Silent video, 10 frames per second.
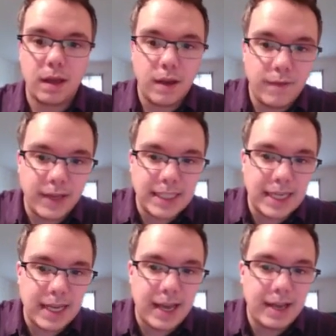If I
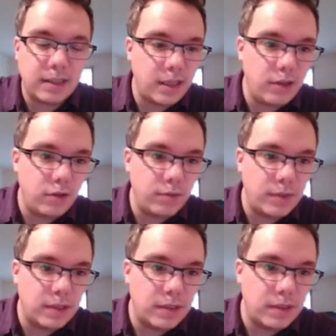take n
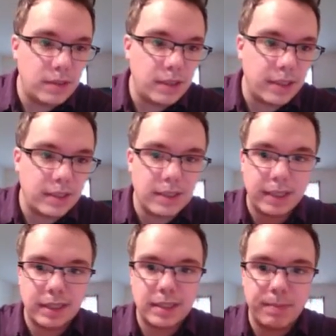cubed to the
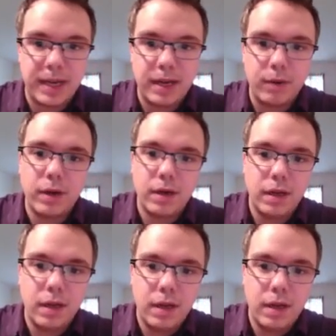6th power,